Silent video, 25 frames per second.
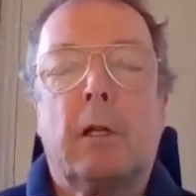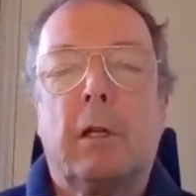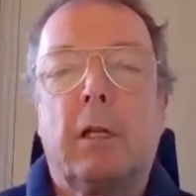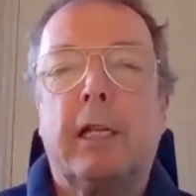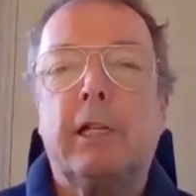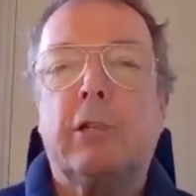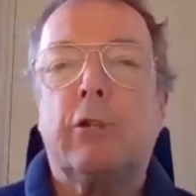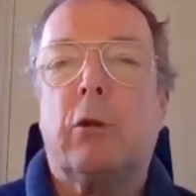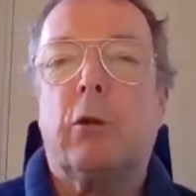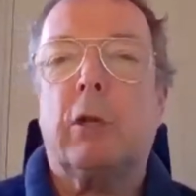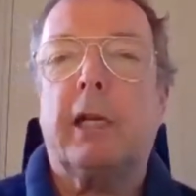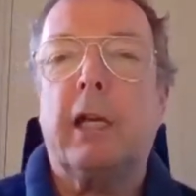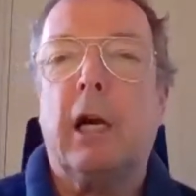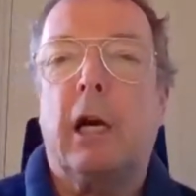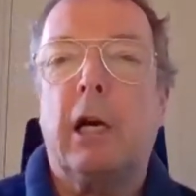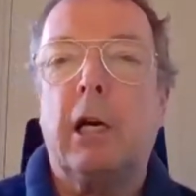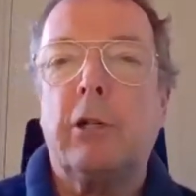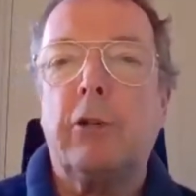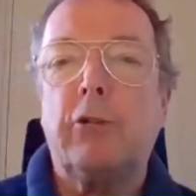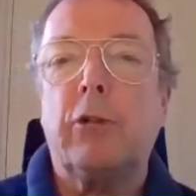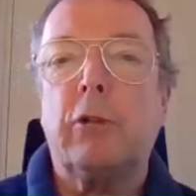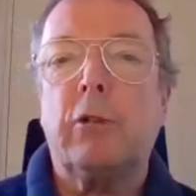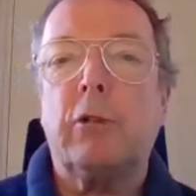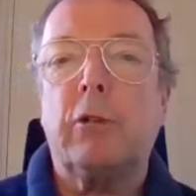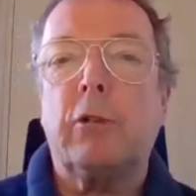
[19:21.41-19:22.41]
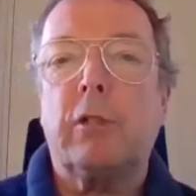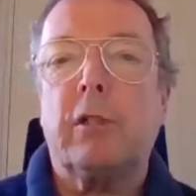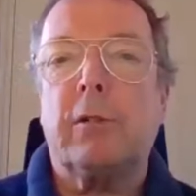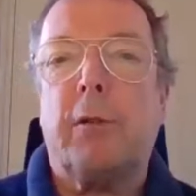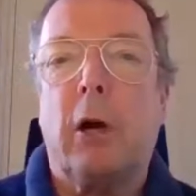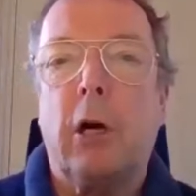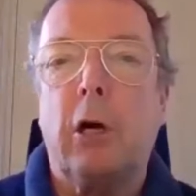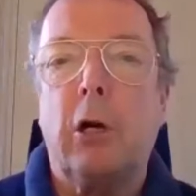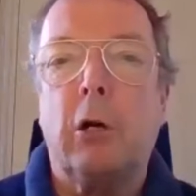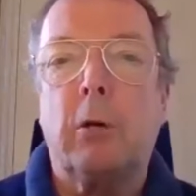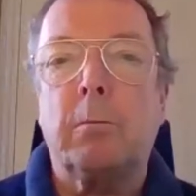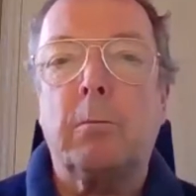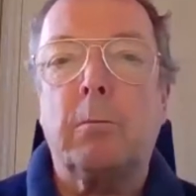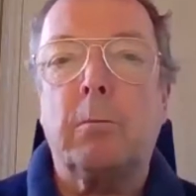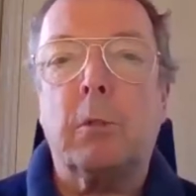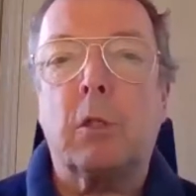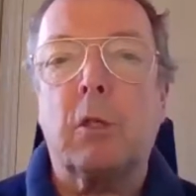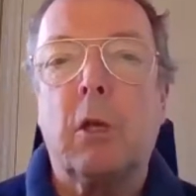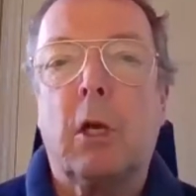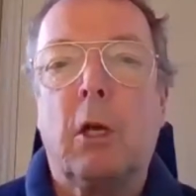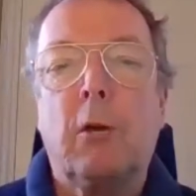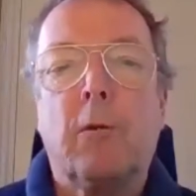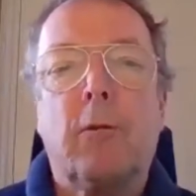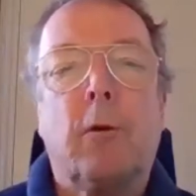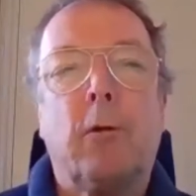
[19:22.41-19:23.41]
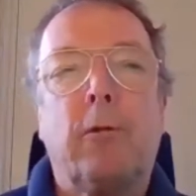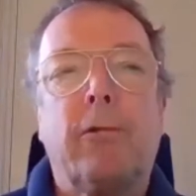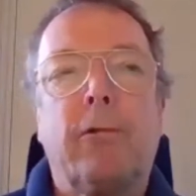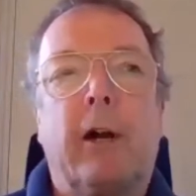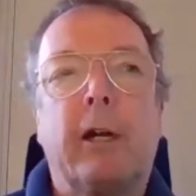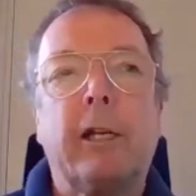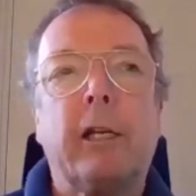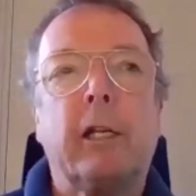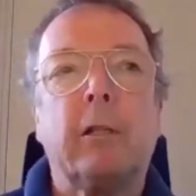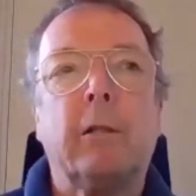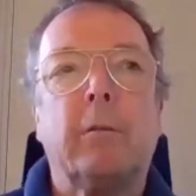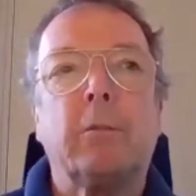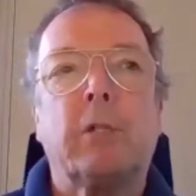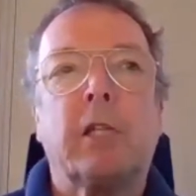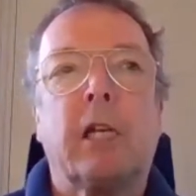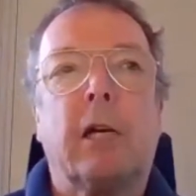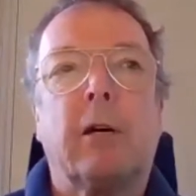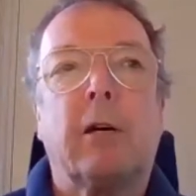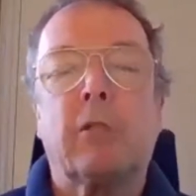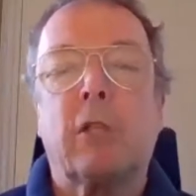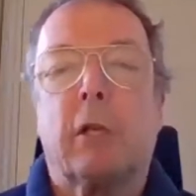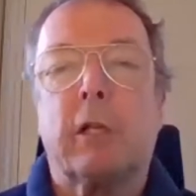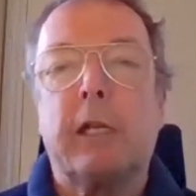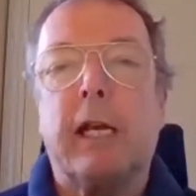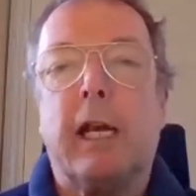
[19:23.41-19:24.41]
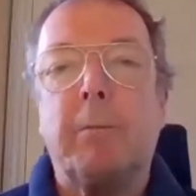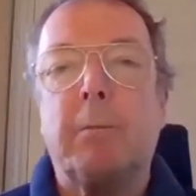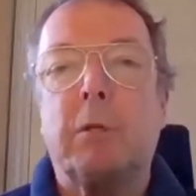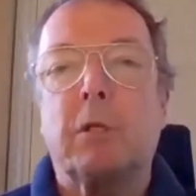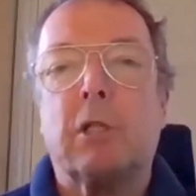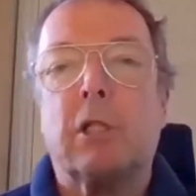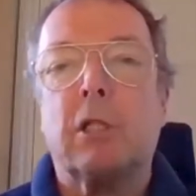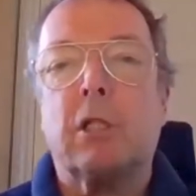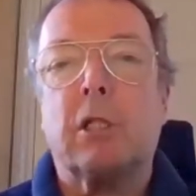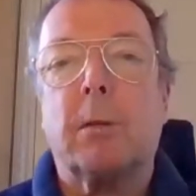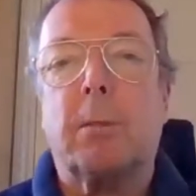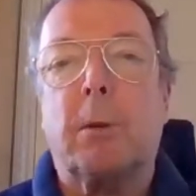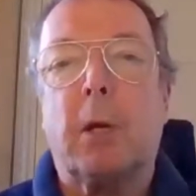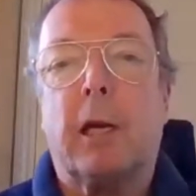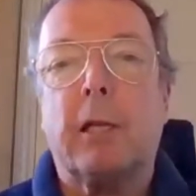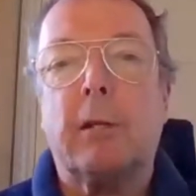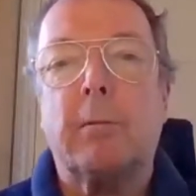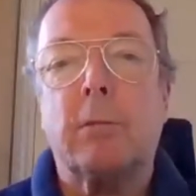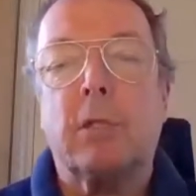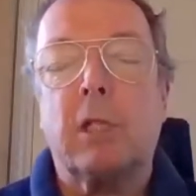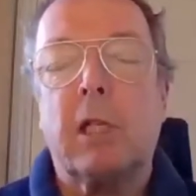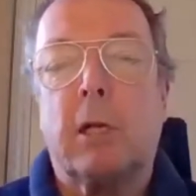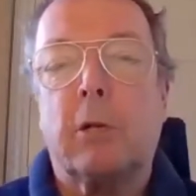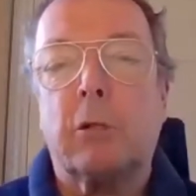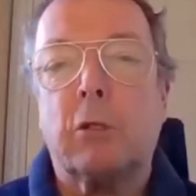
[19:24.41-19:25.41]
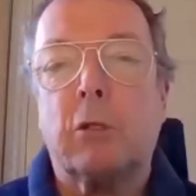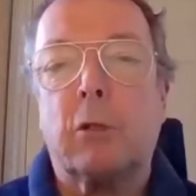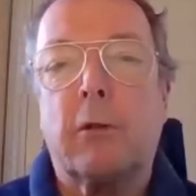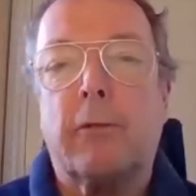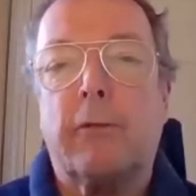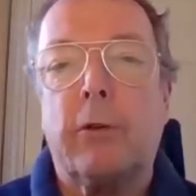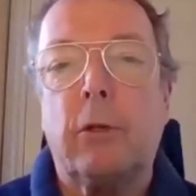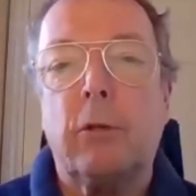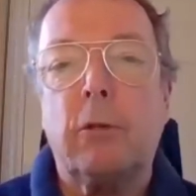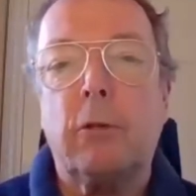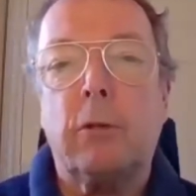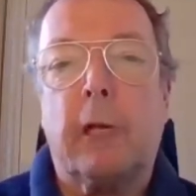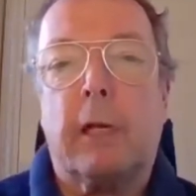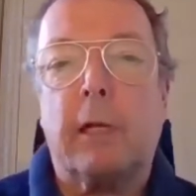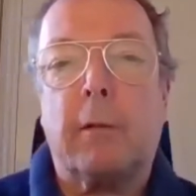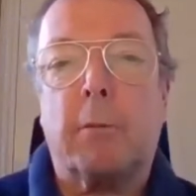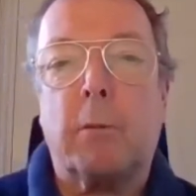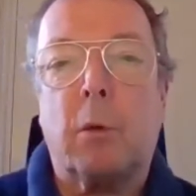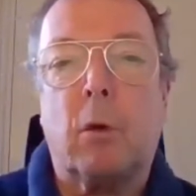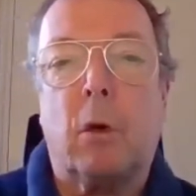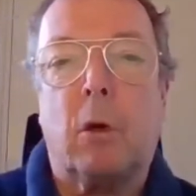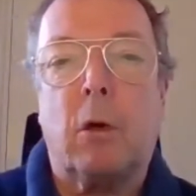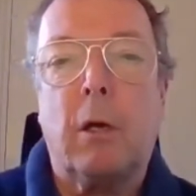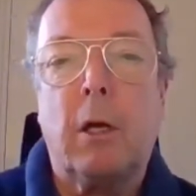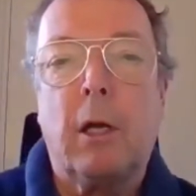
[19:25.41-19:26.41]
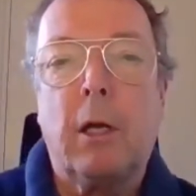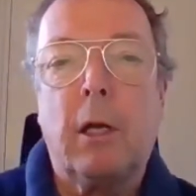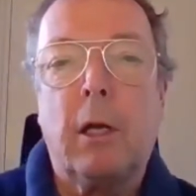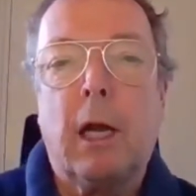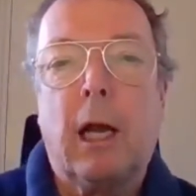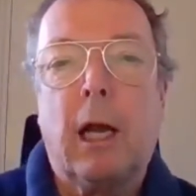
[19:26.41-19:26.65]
literally hundreds of homes were finding themselves unable to supply themselves with food anymore.